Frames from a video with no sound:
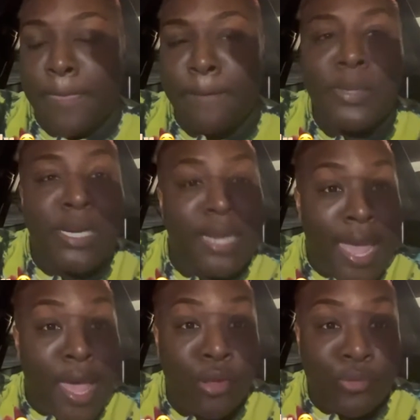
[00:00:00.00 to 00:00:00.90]
But
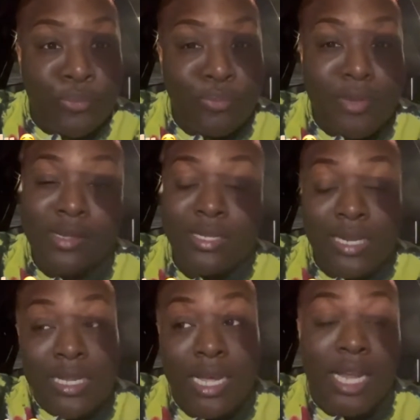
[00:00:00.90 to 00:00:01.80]
now, I'm
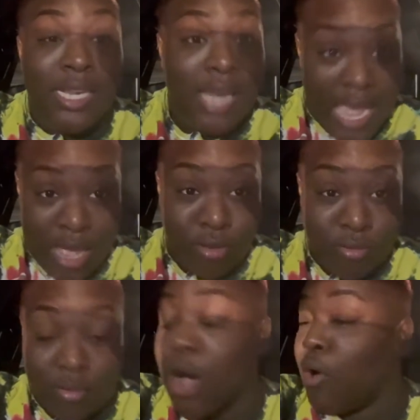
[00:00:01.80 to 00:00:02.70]
telling y'all, now,
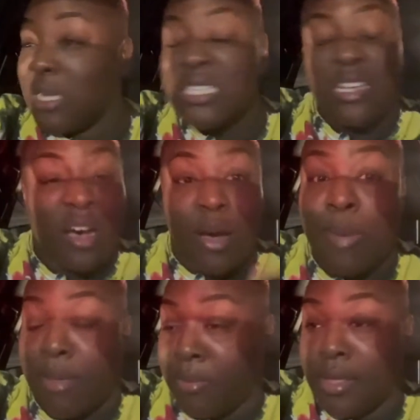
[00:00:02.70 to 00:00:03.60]
oh, it's up,
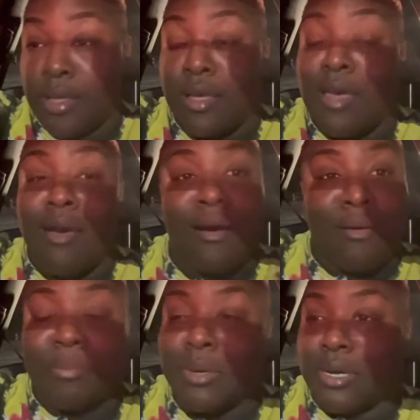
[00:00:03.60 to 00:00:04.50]
baby.
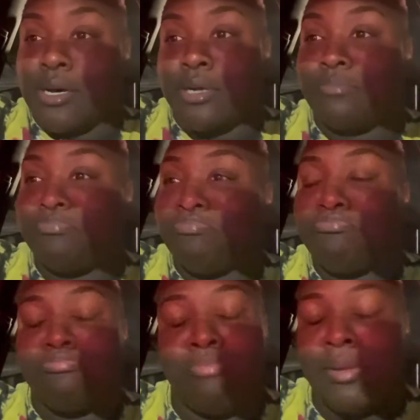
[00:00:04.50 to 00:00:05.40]
I'm up.
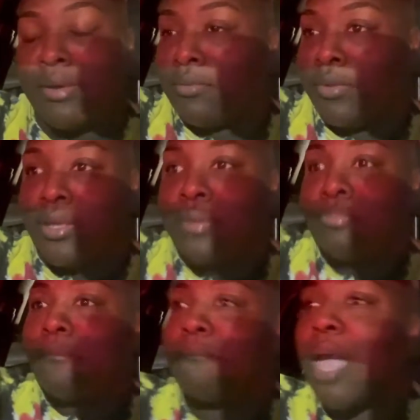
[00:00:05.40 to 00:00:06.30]
Period.
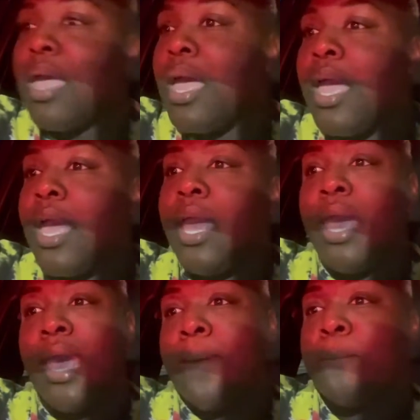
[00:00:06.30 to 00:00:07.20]

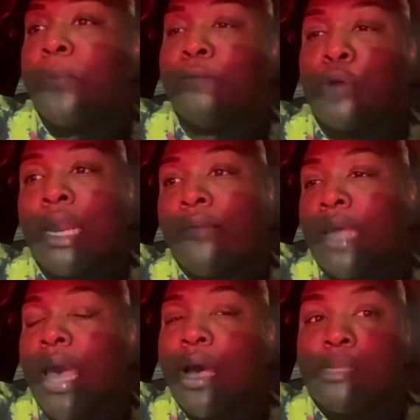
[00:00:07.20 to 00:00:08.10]
And before I left the
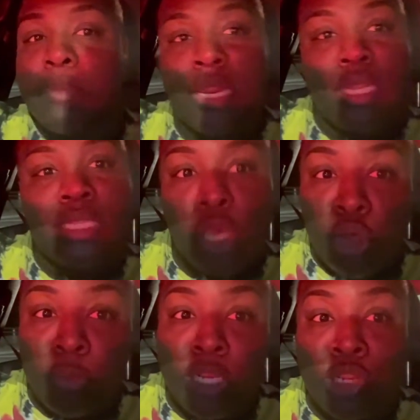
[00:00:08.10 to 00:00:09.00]
house, my mama told
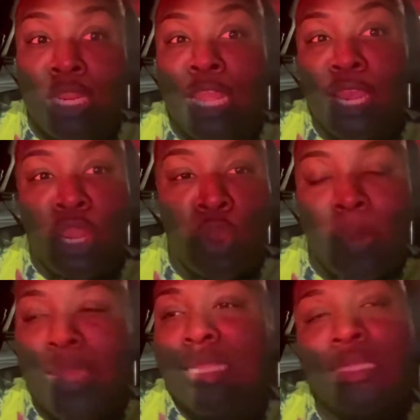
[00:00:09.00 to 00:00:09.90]
me, you know, that
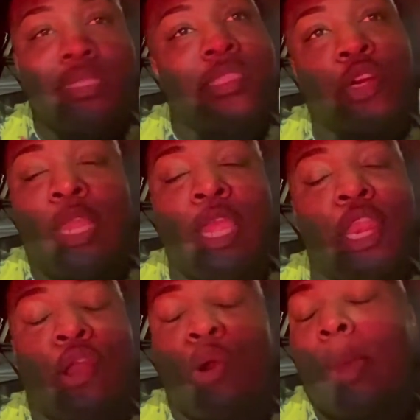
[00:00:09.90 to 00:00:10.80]
nobody don't let
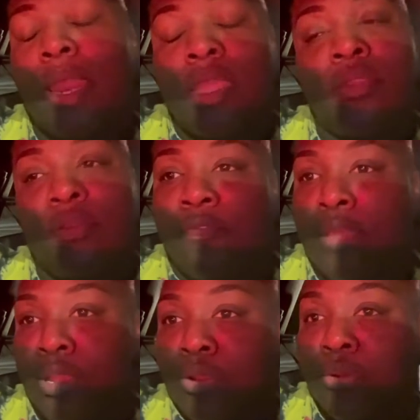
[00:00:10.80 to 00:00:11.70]
nobody
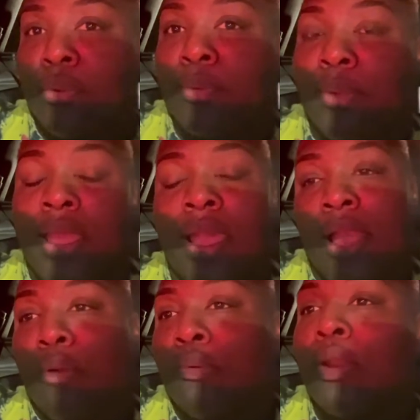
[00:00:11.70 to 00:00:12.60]
interfere with what I got
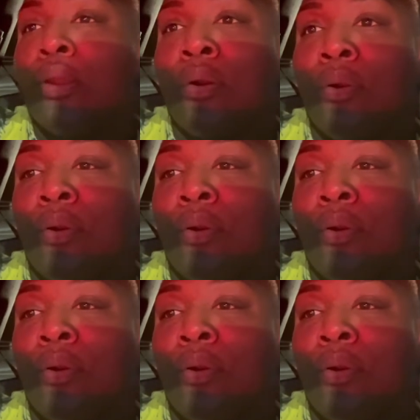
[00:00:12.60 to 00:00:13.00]
going on.